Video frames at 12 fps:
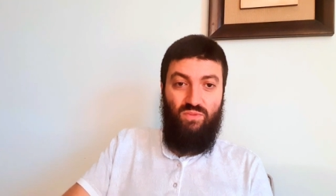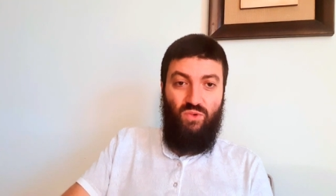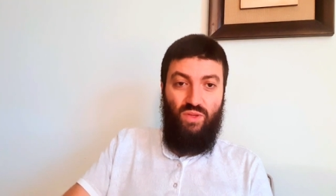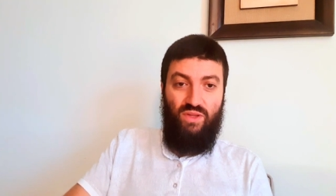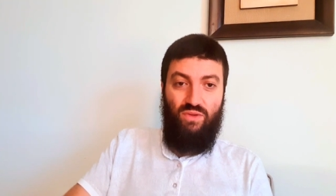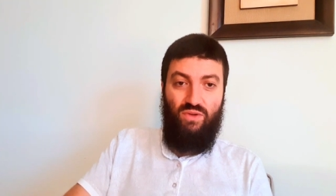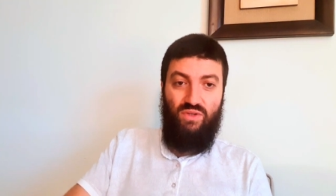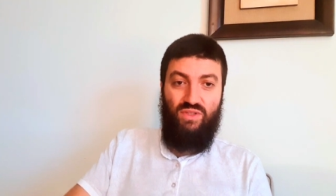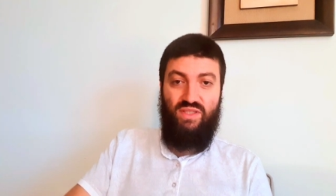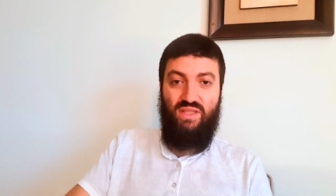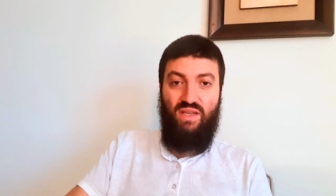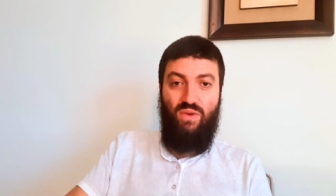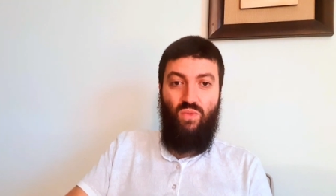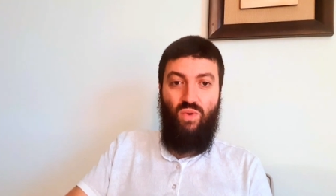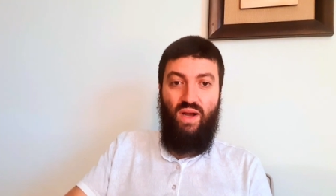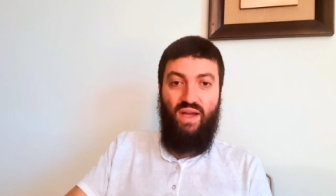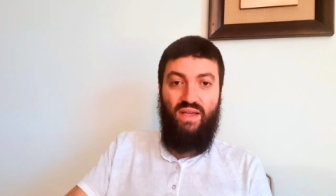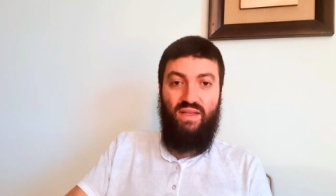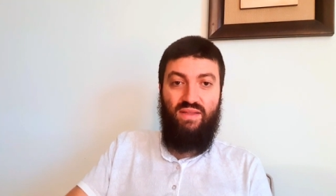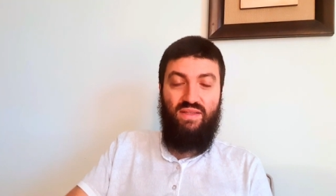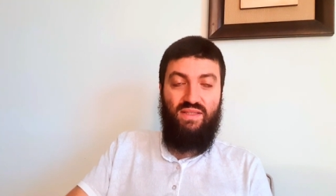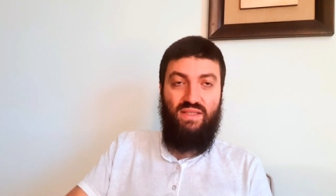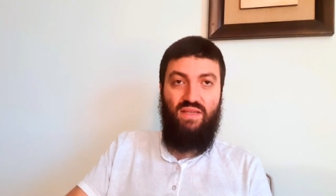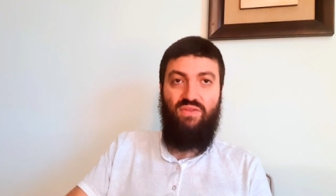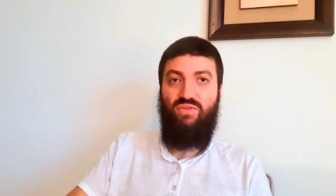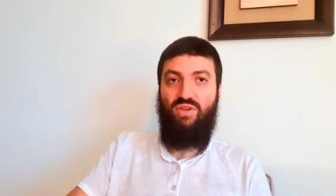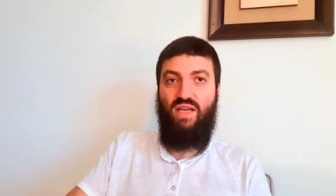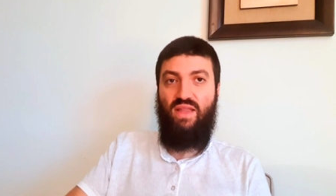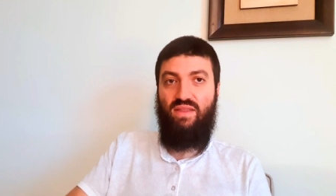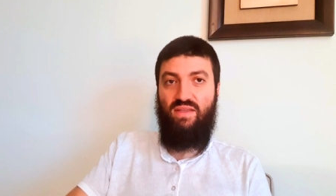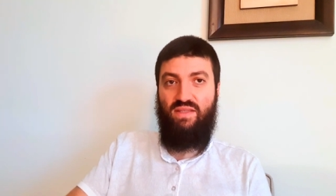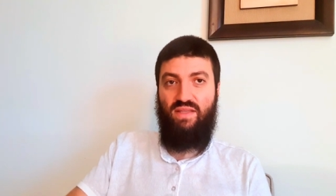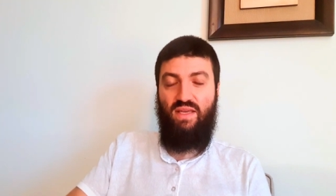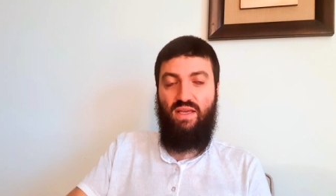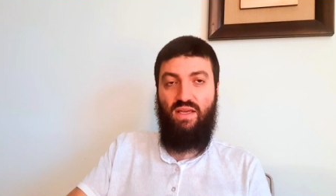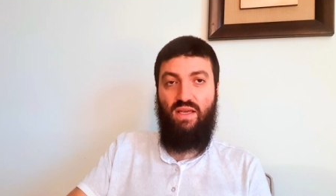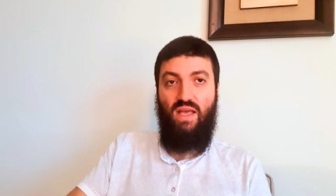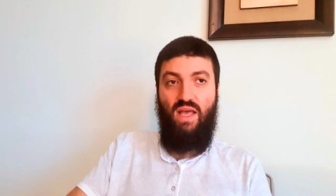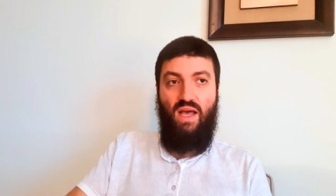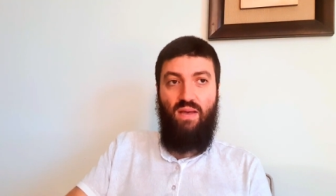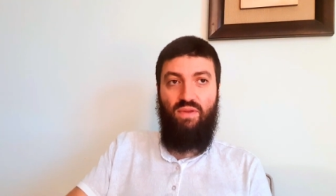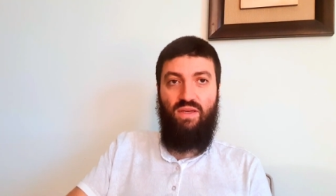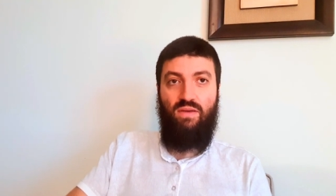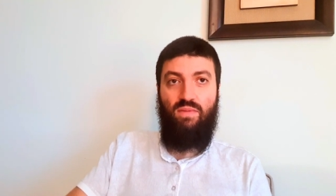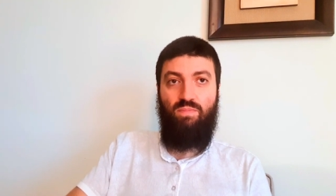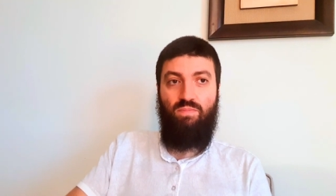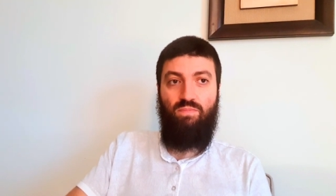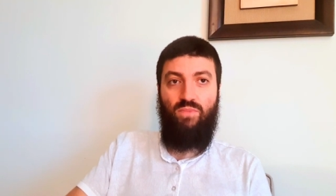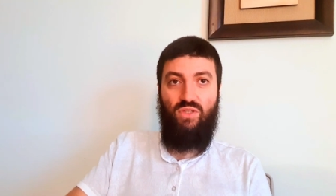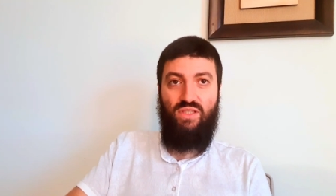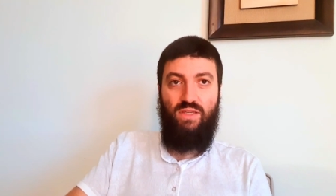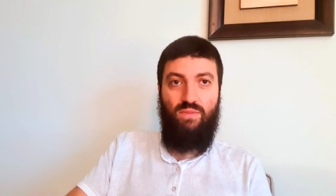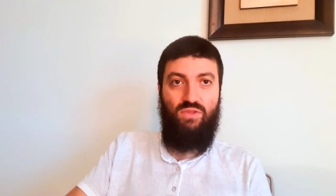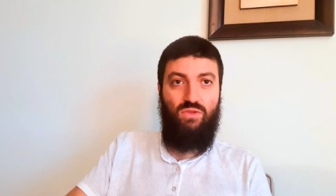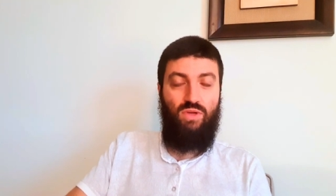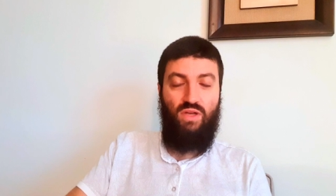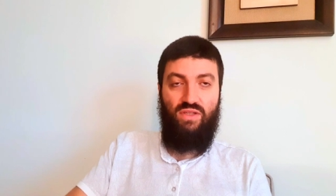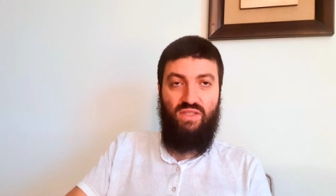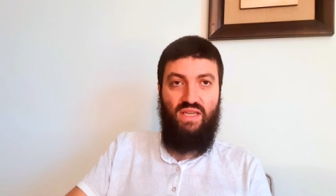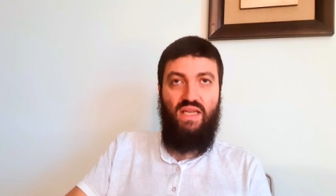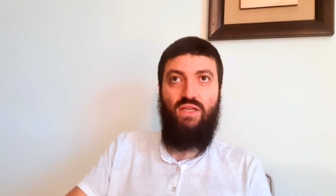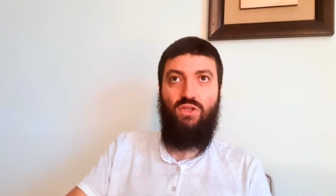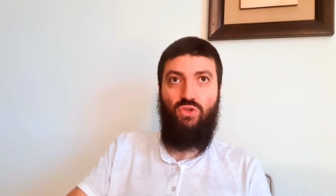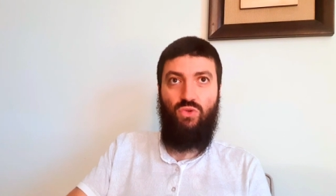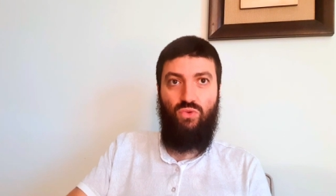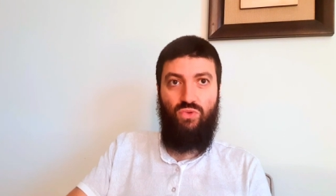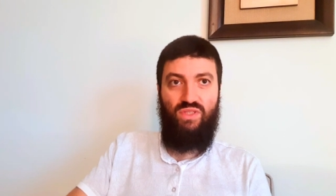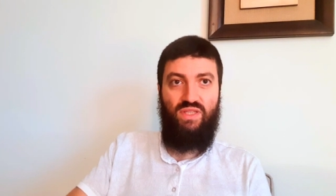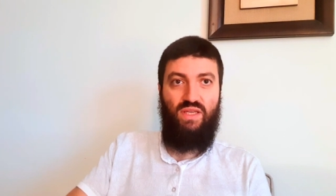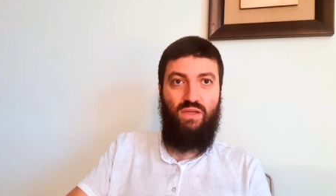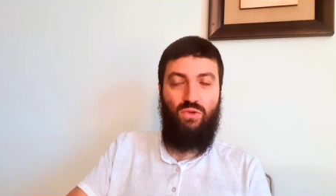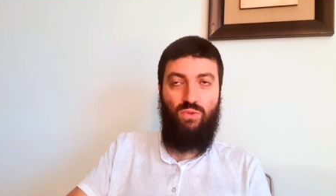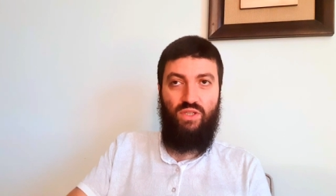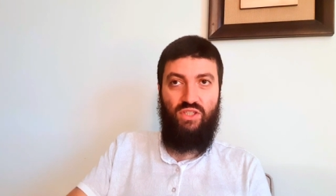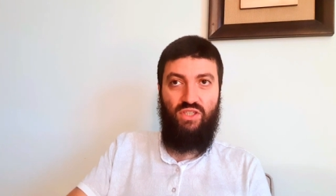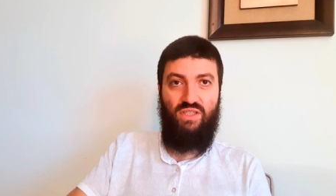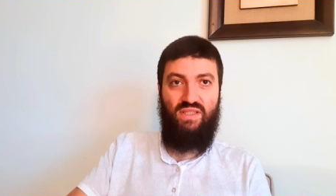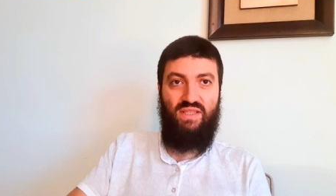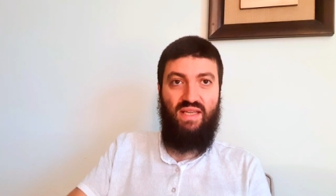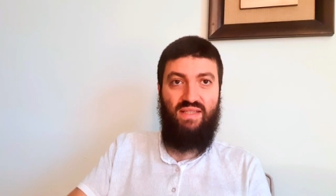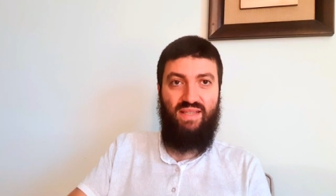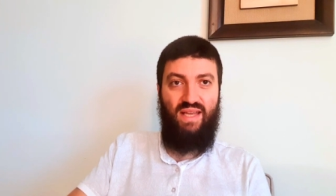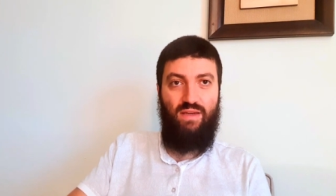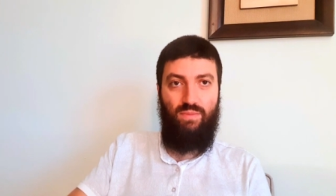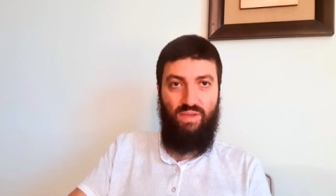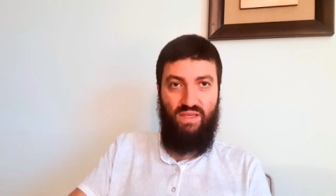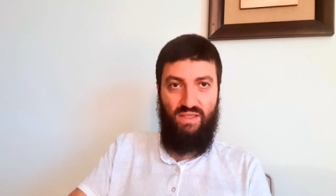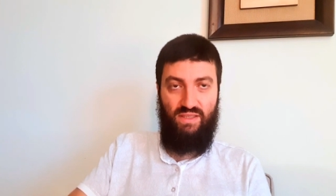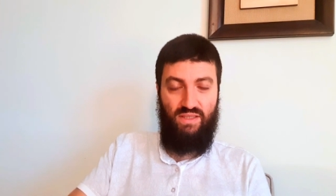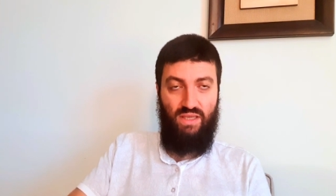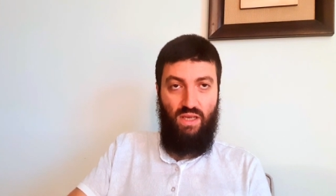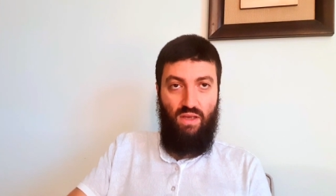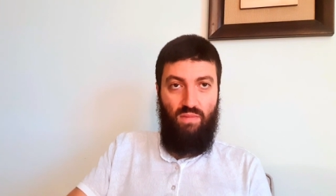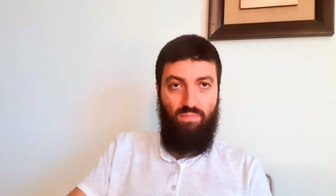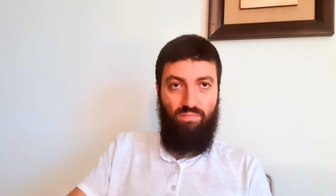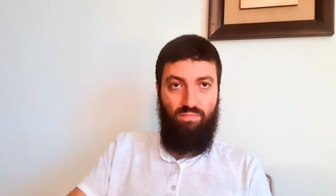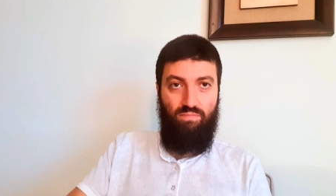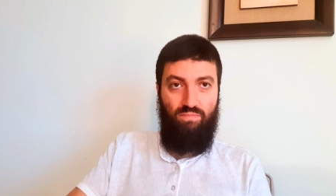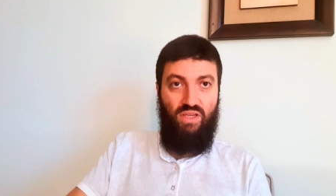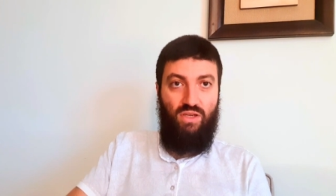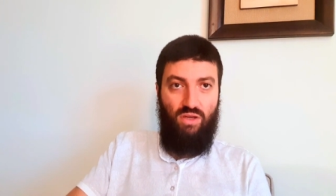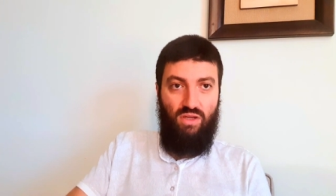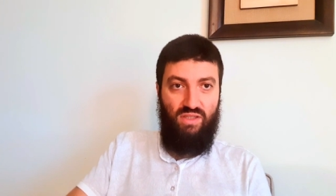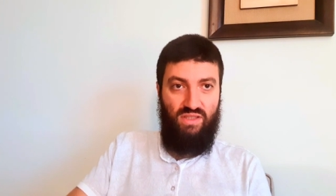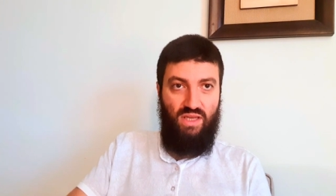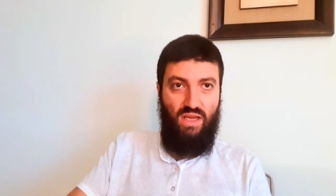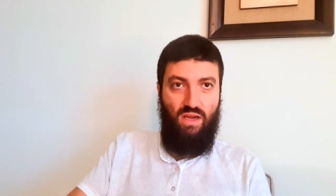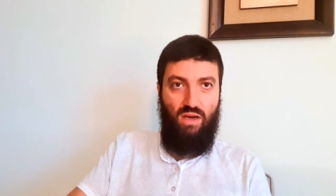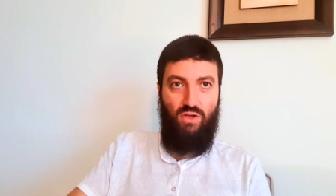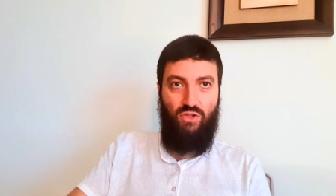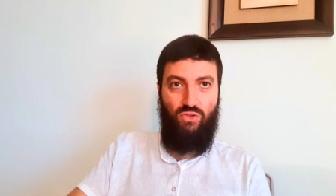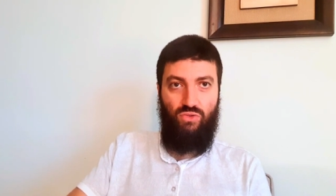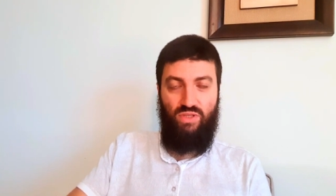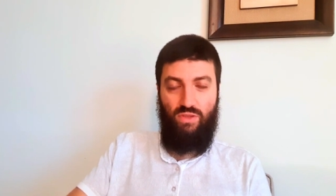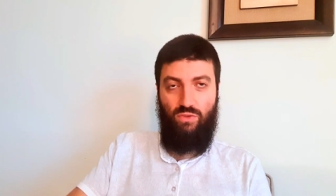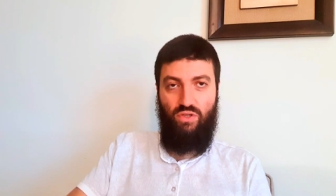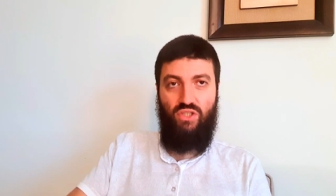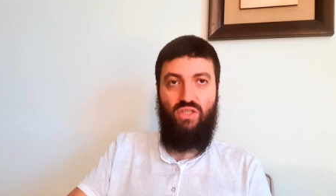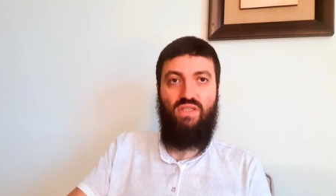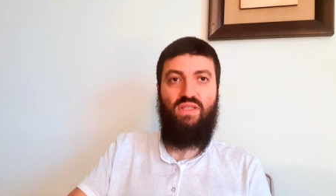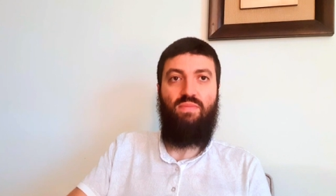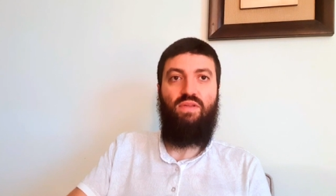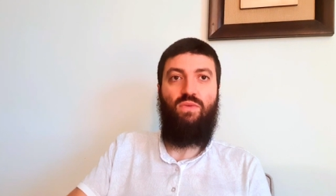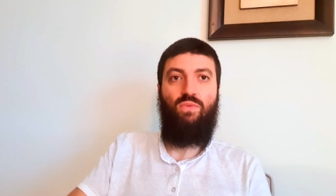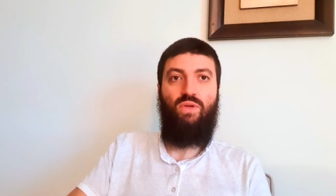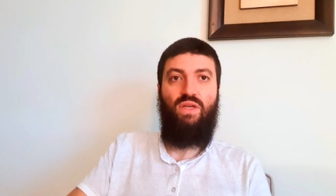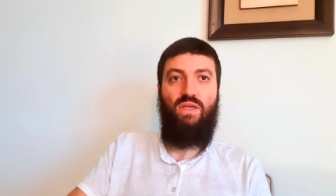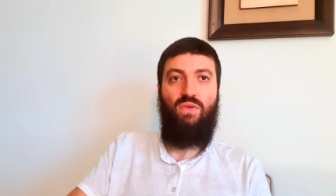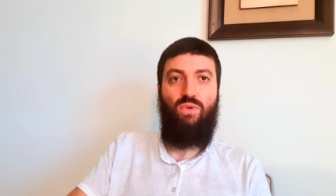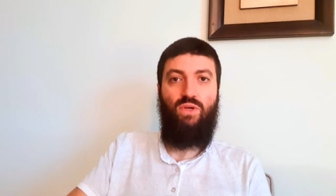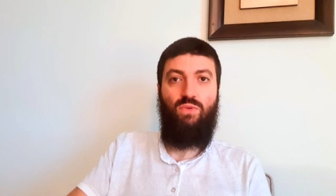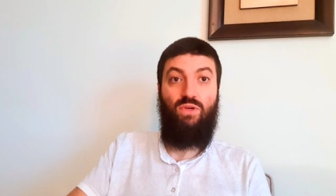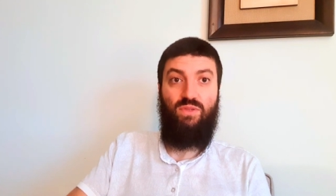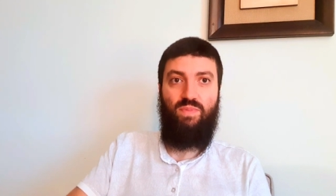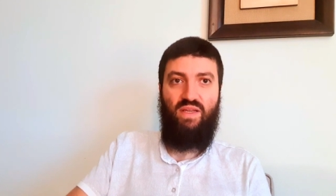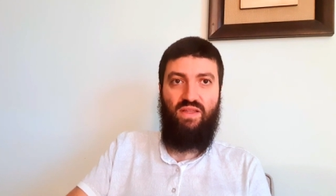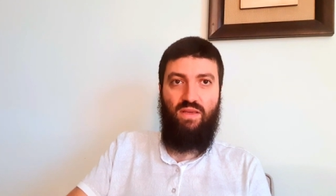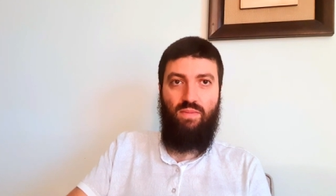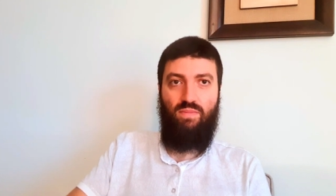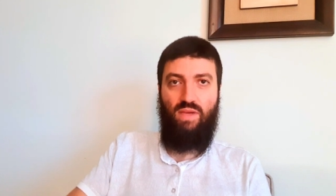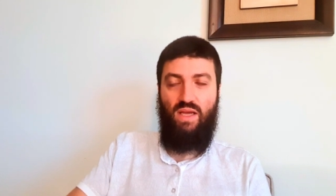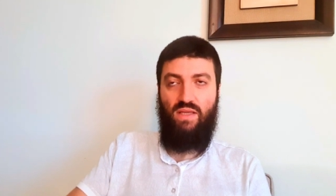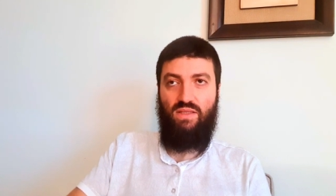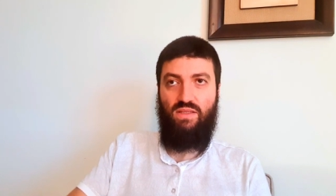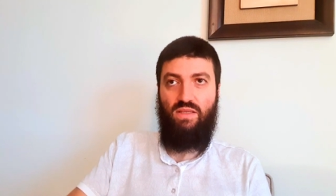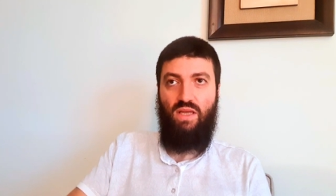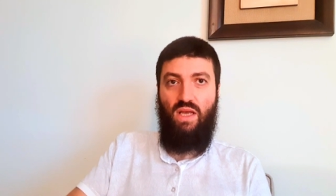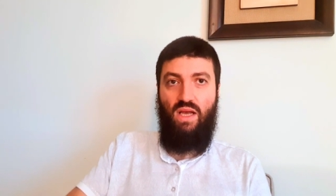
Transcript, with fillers: wonders uh, why does he forget this thing? I mean, Muslims do not take Jews and Christians as enemies because they are Jews and Christians. I mean, we, we respect them as